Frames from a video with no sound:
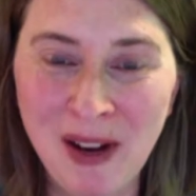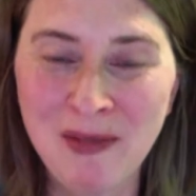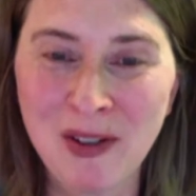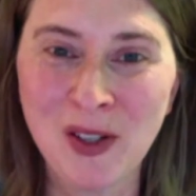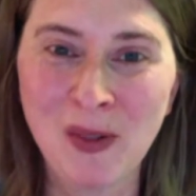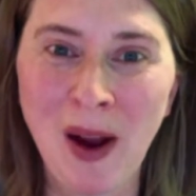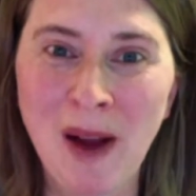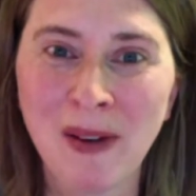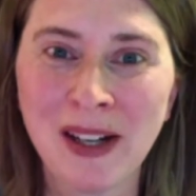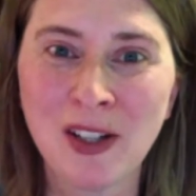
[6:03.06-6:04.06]
which is why I
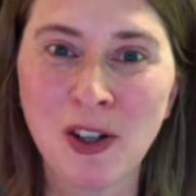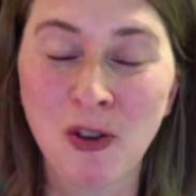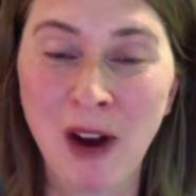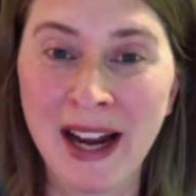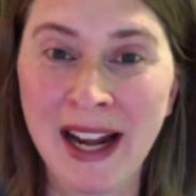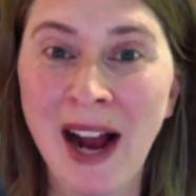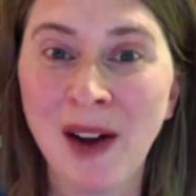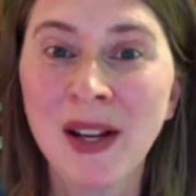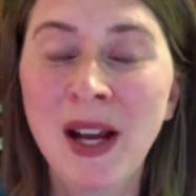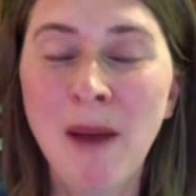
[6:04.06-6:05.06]
wanted to try it out.
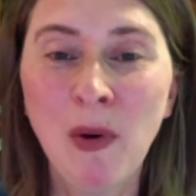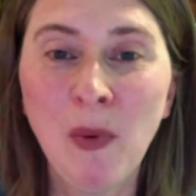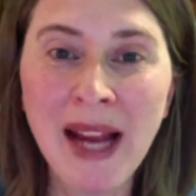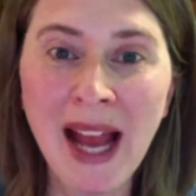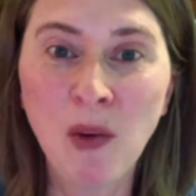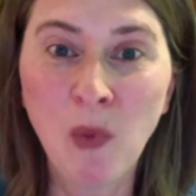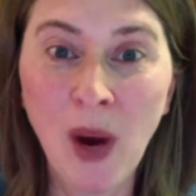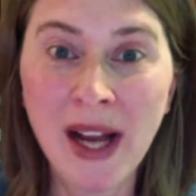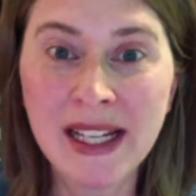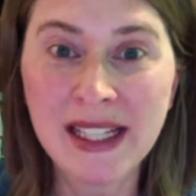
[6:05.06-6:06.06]
But we had
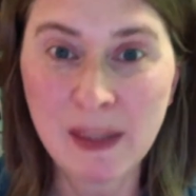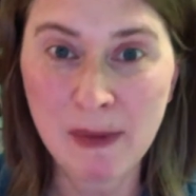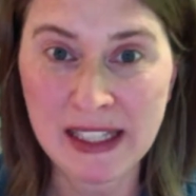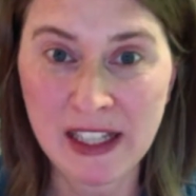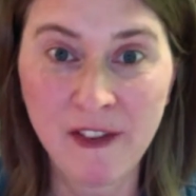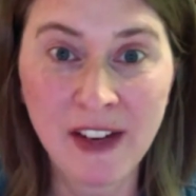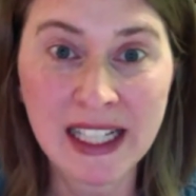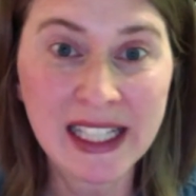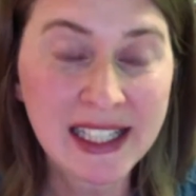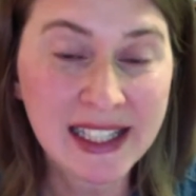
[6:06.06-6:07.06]
one specific
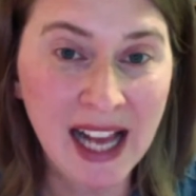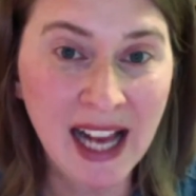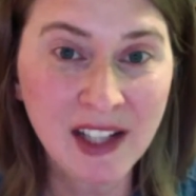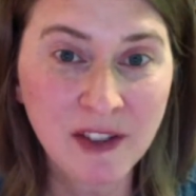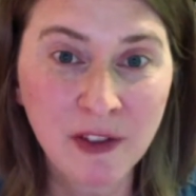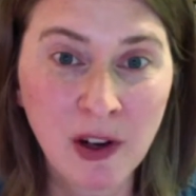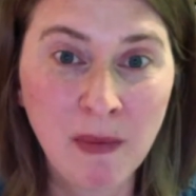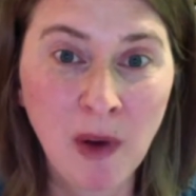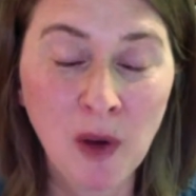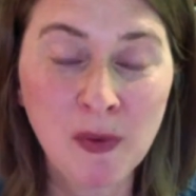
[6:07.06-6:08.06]
set
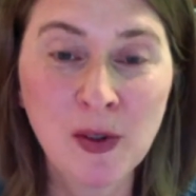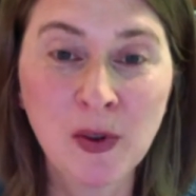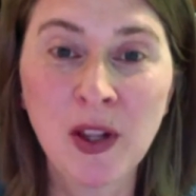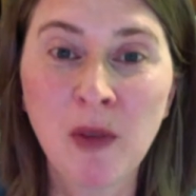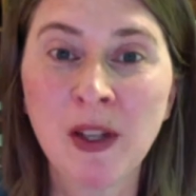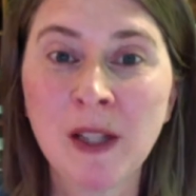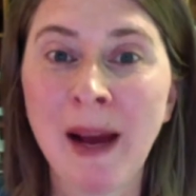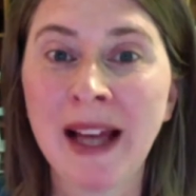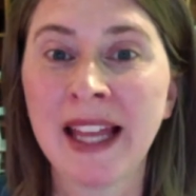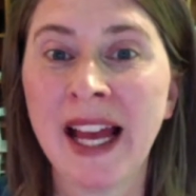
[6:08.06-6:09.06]
from Homeschool in the Woods
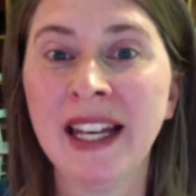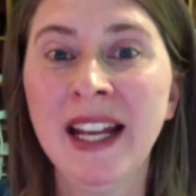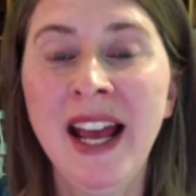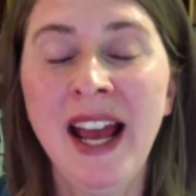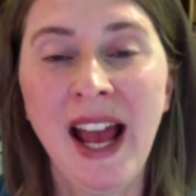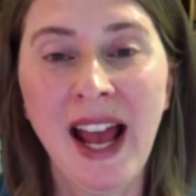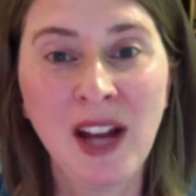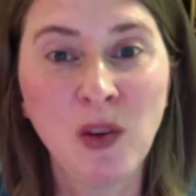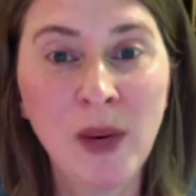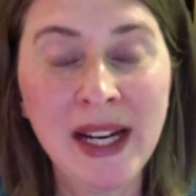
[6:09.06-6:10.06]
back then,
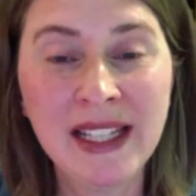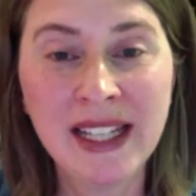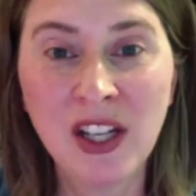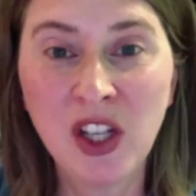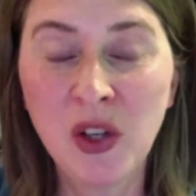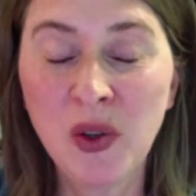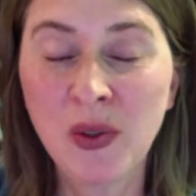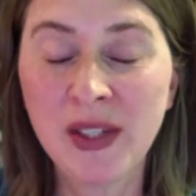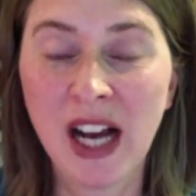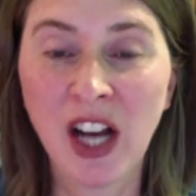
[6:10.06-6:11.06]
and we did
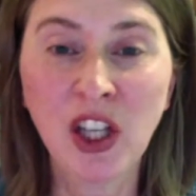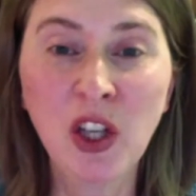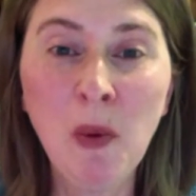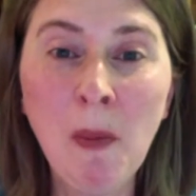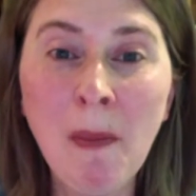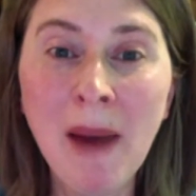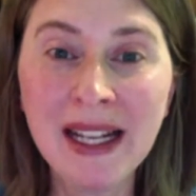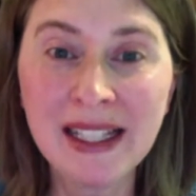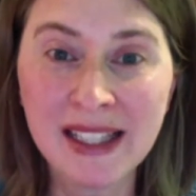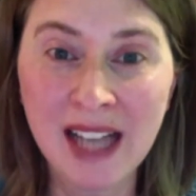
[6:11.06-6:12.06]
use a
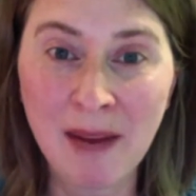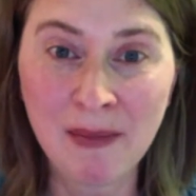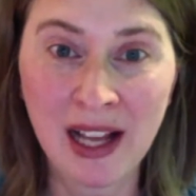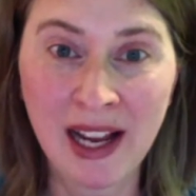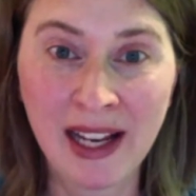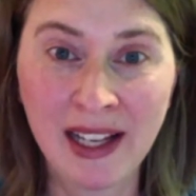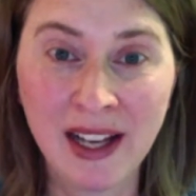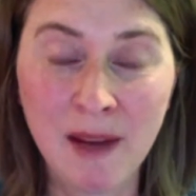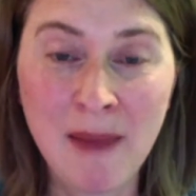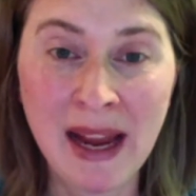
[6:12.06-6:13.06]
humongous timeline
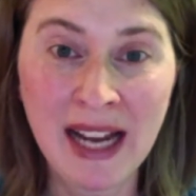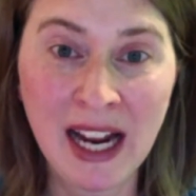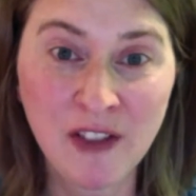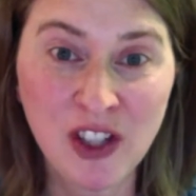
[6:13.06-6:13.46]
made out of